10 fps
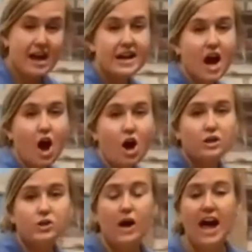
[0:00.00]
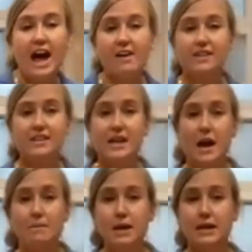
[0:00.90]
And I also have
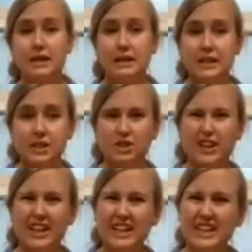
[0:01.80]
some glycerin.